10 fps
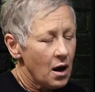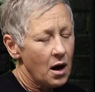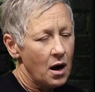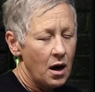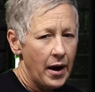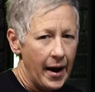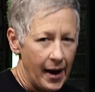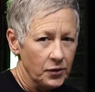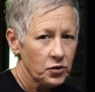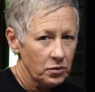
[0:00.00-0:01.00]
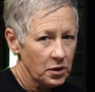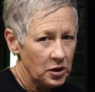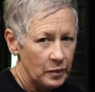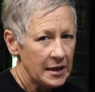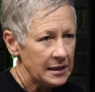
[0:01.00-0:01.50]
Outdoor
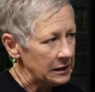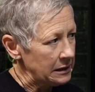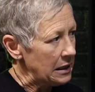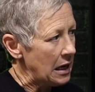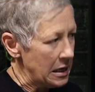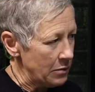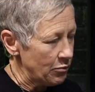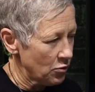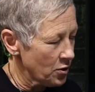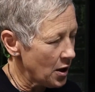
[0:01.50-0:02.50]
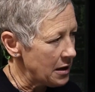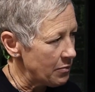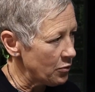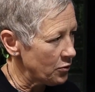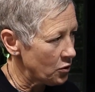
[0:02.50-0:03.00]
space is
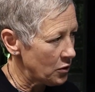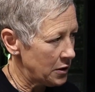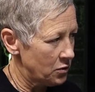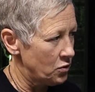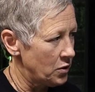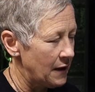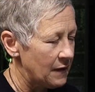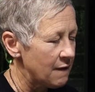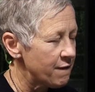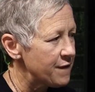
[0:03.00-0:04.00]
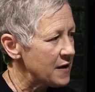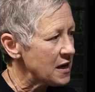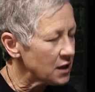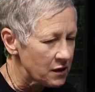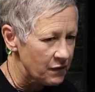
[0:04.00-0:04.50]
hyper critical, and the
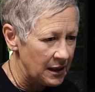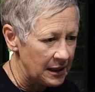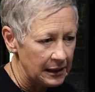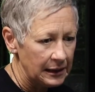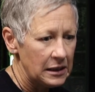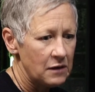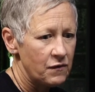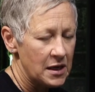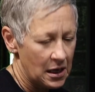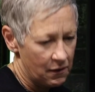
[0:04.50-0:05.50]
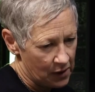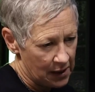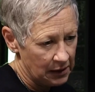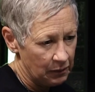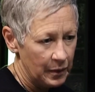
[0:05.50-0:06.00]
feel of it, the living of
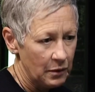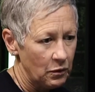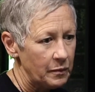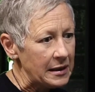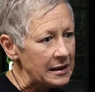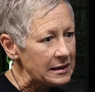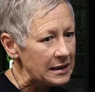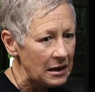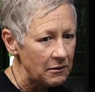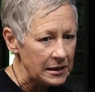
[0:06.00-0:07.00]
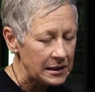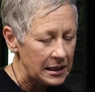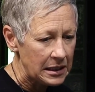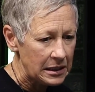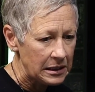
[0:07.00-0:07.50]
it. Well, because
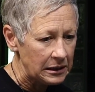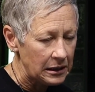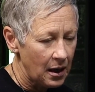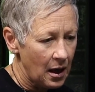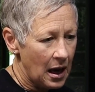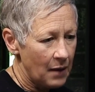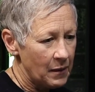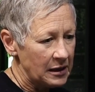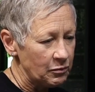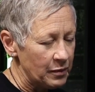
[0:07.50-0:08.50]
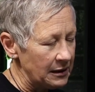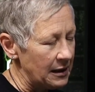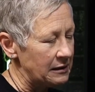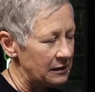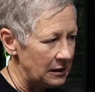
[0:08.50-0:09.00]
nowadays, it's been
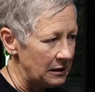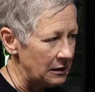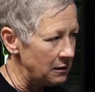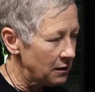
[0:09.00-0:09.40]
less than